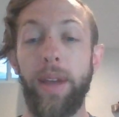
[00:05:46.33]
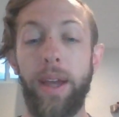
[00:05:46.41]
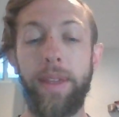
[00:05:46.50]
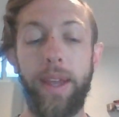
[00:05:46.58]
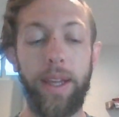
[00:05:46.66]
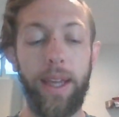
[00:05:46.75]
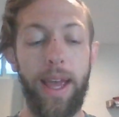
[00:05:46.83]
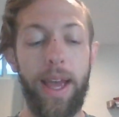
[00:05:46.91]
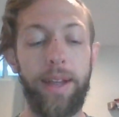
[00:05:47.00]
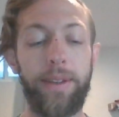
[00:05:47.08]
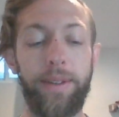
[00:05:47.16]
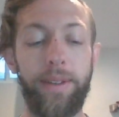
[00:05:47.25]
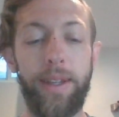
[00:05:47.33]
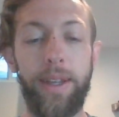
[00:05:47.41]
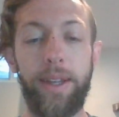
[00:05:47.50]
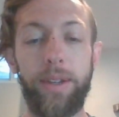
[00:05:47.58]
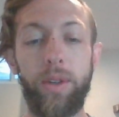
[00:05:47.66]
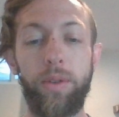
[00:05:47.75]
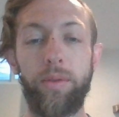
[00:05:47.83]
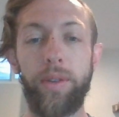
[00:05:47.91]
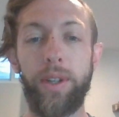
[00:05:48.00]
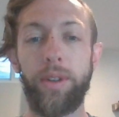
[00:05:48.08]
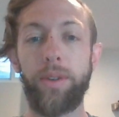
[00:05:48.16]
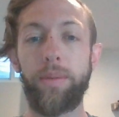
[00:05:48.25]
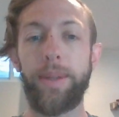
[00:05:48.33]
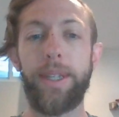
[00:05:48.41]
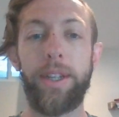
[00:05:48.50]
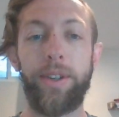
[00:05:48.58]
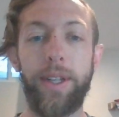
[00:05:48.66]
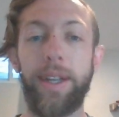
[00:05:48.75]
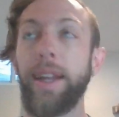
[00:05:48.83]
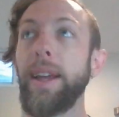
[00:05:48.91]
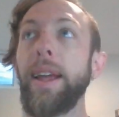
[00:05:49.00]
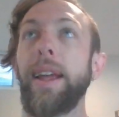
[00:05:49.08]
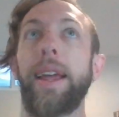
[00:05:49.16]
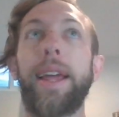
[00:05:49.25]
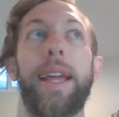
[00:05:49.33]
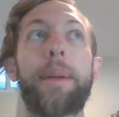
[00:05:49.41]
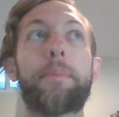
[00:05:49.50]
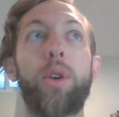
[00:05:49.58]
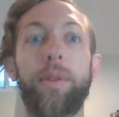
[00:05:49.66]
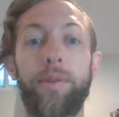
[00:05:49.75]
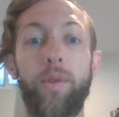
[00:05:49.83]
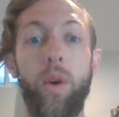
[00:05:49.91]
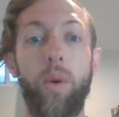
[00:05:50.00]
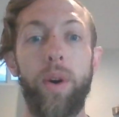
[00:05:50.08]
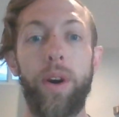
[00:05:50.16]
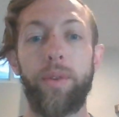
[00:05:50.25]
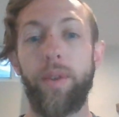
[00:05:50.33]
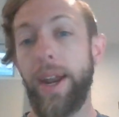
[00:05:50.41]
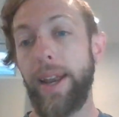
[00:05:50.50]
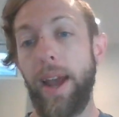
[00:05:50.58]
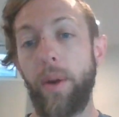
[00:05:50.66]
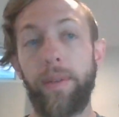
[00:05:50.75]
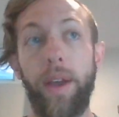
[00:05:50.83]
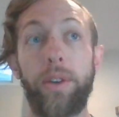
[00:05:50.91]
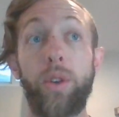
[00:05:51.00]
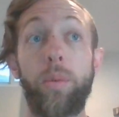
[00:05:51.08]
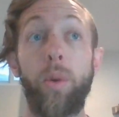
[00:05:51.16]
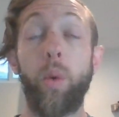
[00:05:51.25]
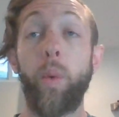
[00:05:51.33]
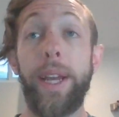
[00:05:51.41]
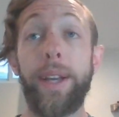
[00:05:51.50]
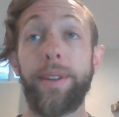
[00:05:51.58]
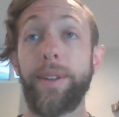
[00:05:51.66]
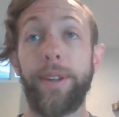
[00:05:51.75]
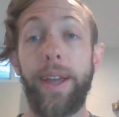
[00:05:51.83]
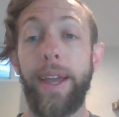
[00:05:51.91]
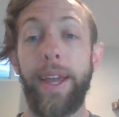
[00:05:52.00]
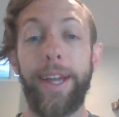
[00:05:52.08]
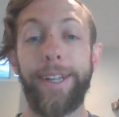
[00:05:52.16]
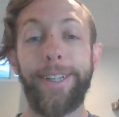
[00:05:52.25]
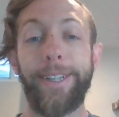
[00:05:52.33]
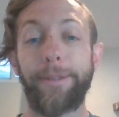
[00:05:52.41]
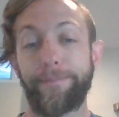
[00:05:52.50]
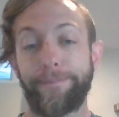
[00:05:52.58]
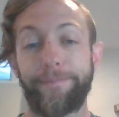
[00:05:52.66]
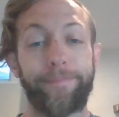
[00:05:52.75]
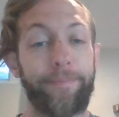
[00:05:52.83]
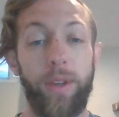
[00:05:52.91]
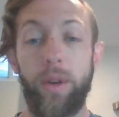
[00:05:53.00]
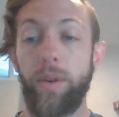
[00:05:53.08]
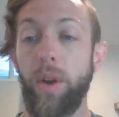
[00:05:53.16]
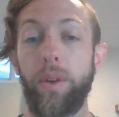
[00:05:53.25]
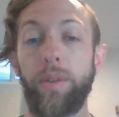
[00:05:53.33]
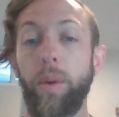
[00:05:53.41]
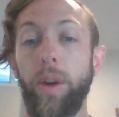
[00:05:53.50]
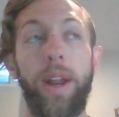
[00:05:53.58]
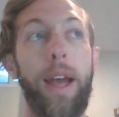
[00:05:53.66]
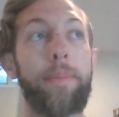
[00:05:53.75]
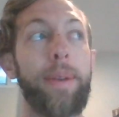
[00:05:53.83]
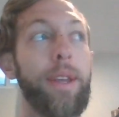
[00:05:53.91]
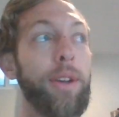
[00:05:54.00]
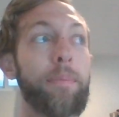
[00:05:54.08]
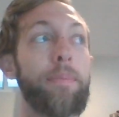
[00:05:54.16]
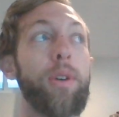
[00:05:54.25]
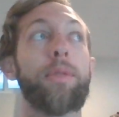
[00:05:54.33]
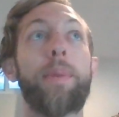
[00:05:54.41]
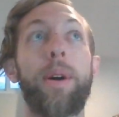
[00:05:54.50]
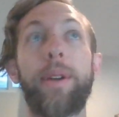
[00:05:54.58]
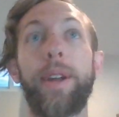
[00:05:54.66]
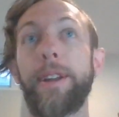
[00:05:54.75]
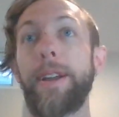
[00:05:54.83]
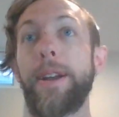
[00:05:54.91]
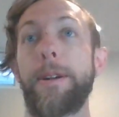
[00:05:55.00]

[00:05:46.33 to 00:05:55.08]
I think as the 232 petition moves forward, right now we've got 2 more weeks, and who knows what could happen? You could postpone it.